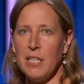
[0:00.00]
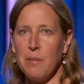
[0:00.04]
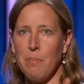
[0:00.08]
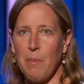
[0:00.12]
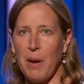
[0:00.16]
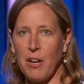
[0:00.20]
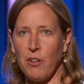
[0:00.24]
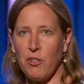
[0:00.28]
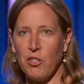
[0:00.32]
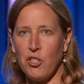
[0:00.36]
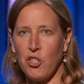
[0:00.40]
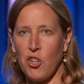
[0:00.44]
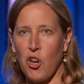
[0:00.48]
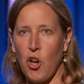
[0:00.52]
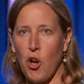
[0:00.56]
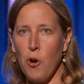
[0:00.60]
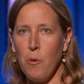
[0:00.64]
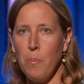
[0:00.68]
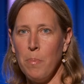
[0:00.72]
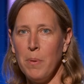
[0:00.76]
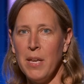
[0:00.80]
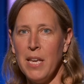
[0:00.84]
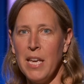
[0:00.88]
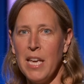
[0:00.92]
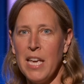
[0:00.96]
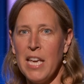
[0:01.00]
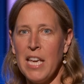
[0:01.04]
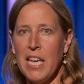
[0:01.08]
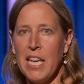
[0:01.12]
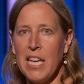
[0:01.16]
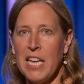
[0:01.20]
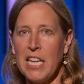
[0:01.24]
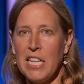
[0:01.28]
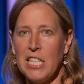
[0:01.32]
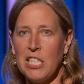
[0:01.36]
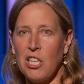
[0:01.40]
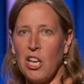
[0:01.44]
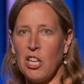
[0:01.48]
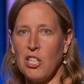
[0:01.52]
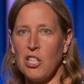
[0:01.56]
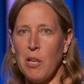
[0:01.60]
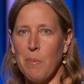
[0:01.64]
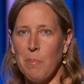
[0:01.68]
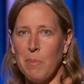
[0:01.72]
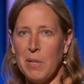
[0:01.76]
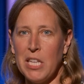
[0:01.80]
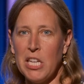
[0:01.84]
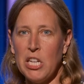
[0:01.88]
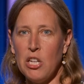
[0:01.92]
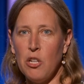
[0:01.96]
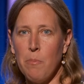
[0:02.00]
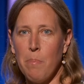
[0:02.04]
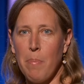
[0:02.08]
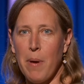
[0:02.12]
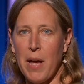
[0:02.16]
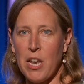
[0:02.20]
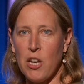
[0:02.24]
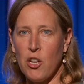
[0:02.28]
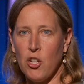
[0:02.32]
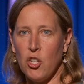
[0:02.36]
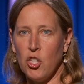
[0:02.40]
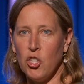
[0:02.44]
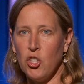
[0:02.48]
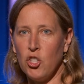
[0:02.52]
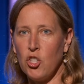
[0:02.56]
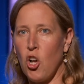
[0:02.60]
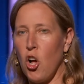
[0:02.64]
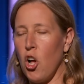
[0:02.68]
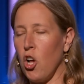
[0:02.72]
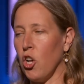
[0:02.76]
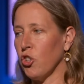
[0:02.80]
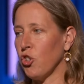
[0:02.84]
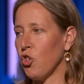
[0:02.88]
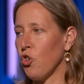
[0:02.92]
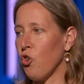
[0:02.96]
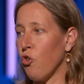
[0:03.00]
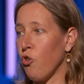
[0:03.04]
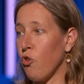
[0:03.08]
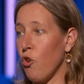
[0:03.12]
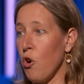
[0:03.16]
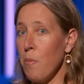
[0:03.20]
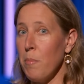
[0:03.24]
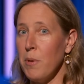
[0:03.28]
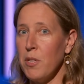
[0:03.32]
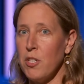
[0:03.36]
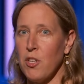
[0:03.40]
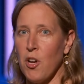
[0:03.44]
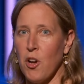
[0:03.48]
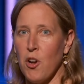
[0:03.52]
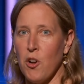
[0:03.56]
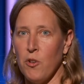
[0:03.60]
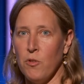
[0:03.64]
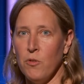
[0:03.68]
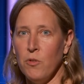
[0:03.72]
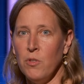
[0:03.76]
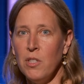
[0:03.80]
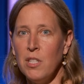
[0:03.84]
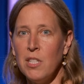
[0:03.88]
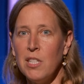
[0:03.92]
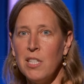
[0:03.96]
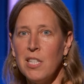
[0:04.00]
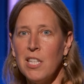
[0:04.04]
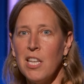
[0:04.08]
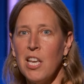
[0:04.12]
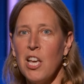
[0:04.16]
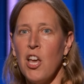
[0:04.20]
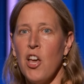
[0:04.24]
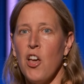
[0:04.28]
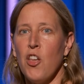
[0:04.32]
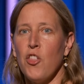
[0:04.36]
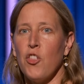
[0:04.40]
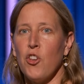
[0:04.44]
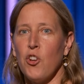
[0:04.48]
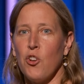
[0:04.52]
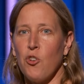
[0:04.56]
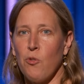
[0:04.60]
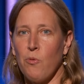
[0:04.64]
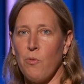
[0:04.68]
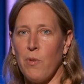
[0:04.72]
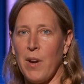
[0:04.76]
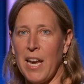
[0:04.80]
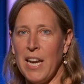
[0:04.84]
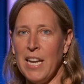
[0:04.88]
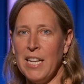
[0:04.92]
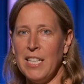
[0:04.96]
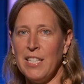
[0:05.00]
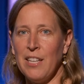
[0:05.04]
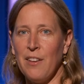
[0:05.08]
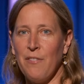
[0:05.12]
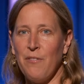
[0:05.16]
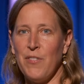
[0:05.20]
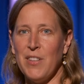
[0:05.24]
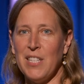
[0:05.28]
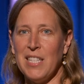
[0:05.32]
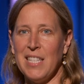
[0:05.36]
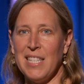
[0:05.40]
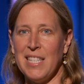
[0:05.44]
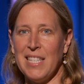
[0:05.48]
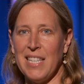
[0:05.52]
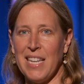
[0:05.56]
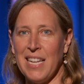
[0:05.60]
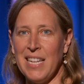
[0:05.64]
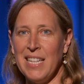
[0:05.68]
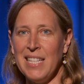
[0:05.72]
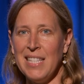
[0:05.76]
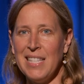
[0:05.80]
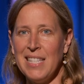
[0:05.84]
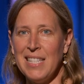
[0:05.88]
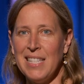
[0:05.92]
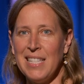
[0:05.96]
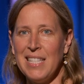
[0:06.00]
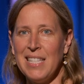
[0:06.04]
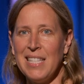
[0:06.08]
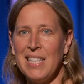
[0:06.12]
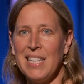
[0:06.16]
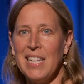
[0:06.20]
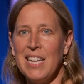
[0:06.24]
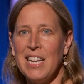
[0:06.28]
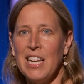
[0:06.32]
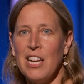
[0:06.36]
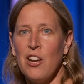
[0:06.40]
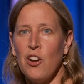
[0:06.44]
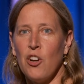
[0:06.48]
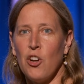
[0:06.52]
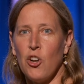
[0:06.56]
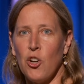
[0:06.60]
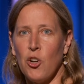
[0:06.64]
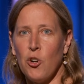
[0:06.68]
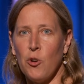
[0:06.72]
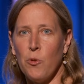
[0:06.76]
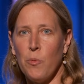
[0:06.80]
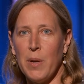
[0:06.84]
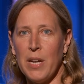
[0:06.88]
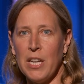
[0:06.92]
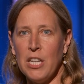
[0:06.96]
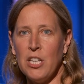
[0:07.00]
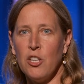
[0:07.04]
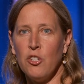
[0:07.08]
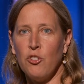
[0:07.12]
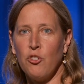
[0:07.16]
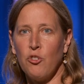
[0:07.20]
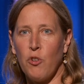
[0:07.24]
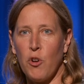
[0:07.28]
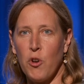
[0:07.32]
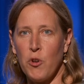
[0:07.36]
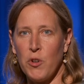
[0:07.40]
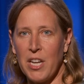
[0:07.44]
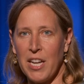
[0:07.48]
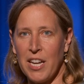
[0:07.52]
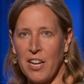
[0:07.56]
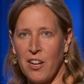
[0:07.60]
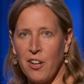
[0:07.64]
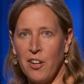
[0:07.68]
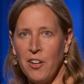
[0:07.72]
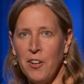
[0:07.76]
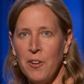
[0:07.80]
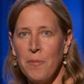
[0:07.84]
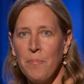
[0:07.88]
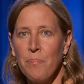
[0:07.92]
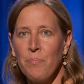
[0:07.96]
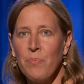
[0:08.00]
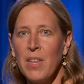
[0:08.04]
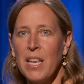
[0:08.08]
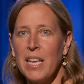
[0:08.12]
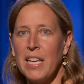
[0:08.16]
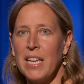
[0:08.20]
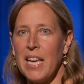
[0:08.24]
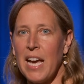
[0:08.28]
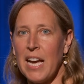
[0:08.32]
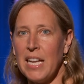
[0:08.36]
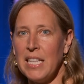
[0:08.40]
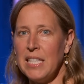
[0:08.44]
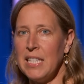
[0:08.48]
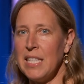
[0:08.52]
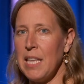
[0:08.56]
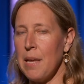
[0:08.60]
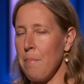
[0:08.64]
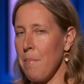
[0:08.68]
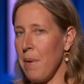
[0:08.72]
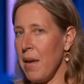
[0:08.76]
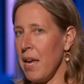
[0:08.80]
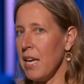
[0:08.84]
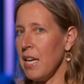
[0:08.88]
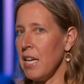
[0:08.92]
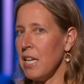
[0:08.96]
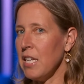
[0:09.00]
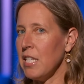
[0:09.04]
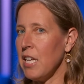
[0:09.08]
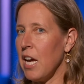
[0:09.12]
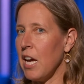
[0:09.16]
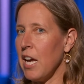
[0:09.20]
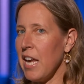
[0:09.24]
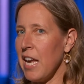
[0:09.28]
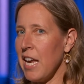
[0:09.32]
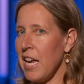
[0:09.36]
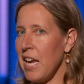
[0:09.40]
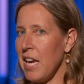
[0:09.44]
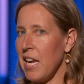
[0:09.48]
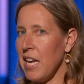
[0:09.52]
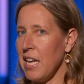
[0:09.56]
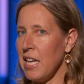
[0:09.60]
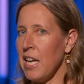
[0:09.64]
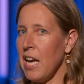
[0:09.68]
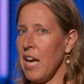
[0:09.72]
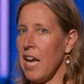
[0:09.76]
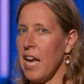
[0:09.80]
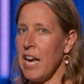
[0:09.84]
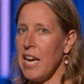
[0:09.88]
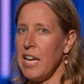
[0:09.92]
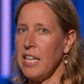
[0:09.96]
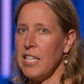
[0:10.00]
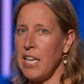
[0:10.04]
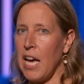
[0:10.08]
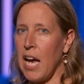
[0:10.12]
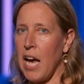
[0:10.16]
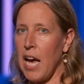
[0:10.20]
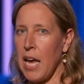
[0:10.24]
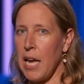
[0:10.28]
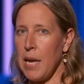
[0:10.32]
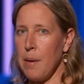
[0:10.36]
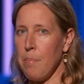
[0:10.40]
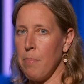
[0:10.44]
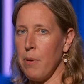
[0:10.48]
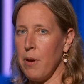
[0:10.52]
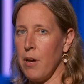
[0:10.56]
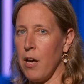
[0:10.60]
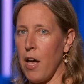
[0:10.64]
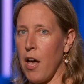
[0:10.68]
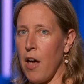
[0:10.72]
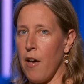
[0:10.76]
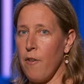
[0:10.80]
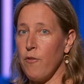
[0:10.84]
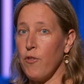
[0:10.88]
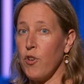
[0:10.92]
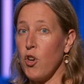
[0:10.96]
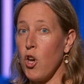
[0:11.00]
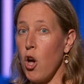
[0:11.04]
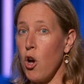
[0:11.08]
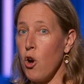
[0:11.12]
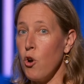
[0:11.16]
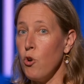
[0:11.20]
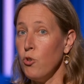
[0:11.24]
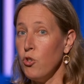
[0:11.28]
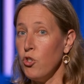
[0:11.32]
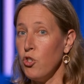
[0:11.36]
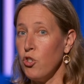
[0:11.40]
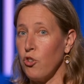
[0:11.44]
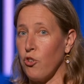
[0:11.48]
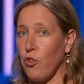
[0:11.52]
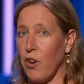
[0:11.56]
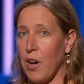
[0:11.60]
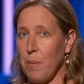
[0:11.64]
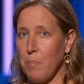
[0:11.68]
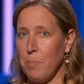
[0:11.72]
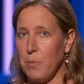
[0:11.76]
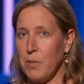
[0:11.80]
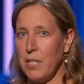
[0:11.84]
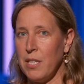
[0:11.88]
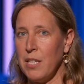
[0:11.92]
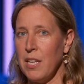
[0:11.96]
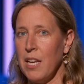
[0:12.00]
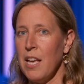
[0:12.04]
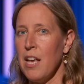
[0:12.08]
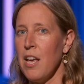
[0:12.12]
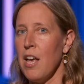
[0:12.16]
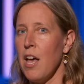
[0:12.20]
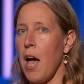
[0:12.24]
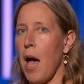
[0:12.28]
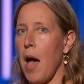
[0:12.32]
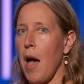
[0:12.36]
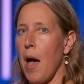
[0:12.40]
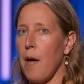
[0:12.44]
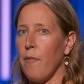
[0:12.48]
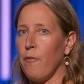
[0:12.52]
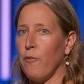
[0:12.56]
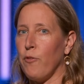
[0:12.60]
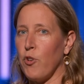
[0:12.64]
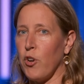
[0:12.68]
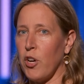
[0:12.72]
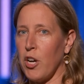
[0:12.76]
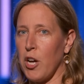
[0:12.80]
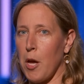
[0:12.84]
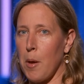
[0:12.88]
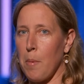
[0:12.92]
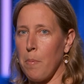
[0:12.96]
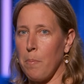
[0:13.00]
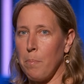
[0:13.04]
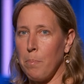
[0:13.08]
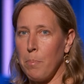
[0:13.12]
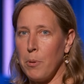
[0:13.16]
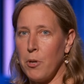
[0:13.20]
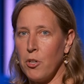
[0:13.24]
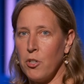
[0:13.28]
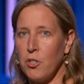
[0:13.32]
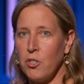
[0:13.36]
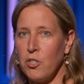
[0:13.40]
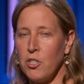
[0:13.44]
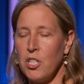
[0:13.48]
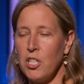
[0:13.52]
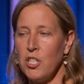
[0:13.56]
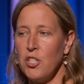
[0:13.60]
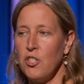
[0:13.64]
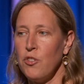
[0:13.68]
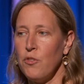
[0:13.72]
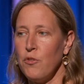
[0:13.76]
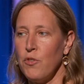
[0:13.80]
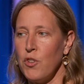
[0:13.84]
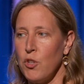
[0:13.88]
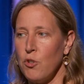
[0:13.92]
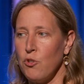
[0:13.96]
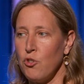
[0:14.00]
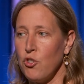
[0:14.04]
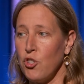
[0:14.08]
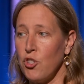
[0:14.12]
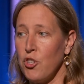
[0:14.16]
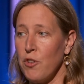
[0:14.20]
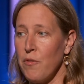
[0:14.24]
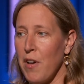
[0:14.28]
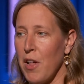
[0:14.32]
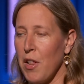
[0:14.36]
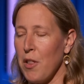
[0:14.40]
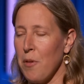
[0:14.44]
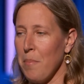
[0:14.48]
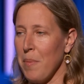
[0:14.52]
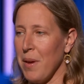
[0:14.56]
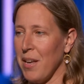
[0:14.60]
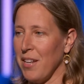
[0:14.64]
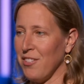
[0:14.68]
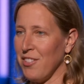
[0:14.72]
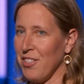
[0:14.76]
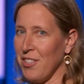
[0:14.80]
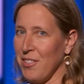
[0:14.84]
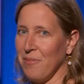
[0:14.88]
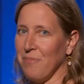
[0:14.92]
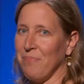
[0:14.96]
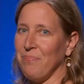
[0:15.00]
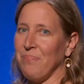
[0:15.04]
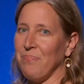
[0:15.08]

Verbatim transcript: his microscope, he saw some little bundles called chromosomes. The great physicist, Erwin Schrödinger, guessed they may contain a type of code script for a person's future development.